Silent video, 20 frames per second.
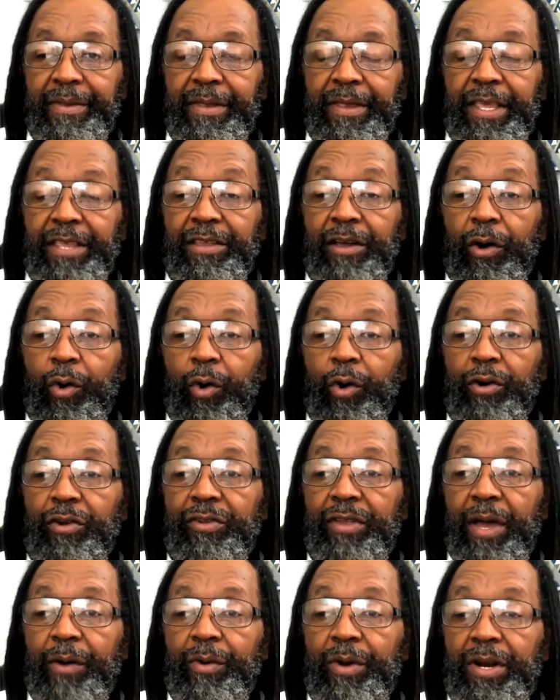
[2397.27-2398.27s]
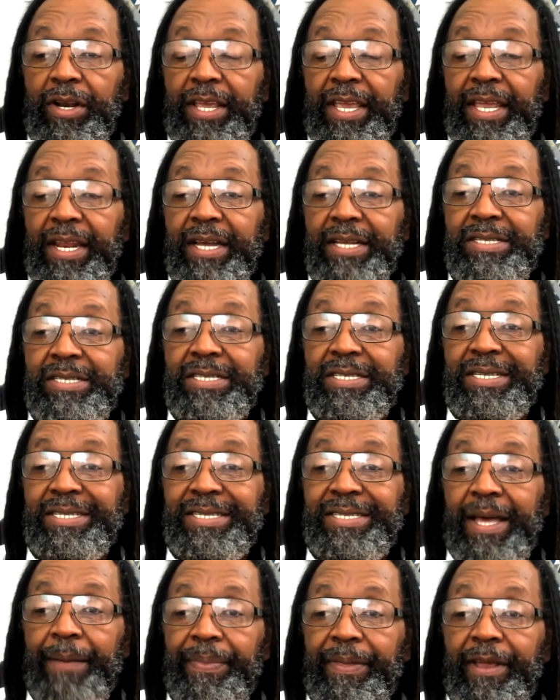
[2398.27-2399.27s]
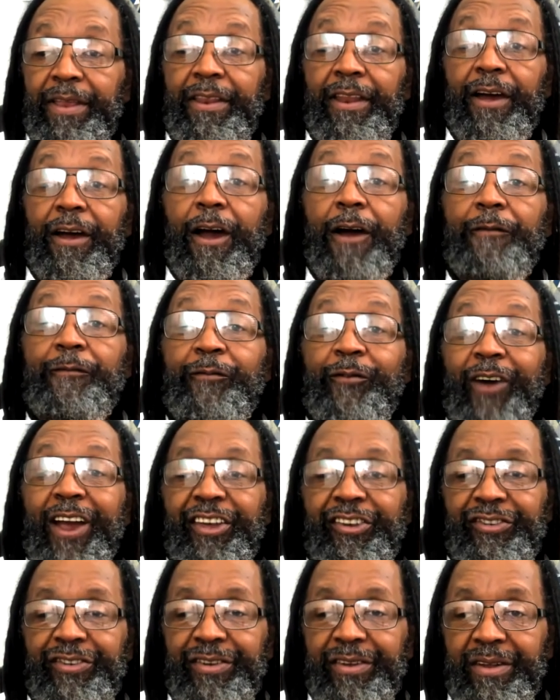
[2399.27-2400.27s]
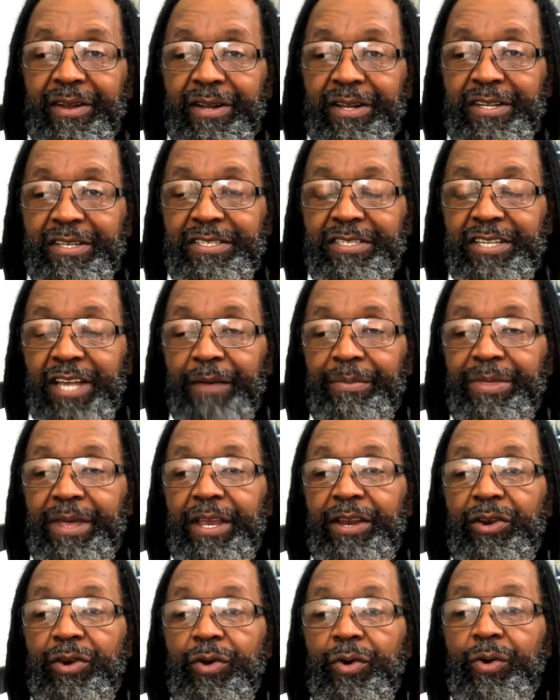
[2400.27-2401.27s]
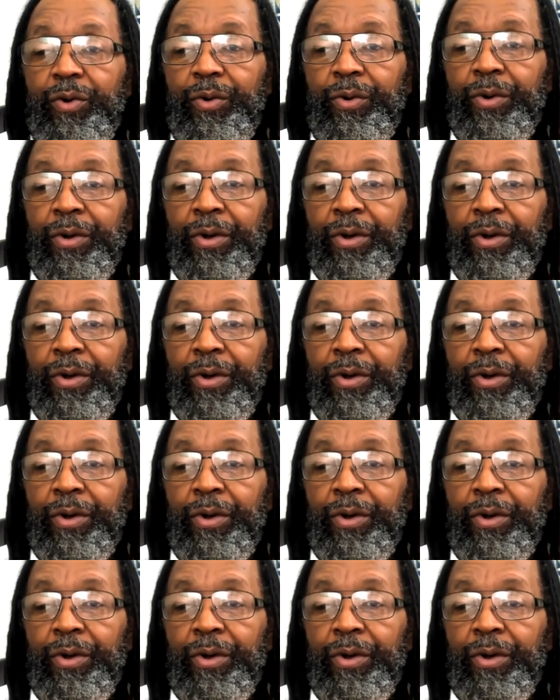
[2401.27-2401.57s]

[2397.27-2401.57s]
These are orders that will lead us into something afresh, something new.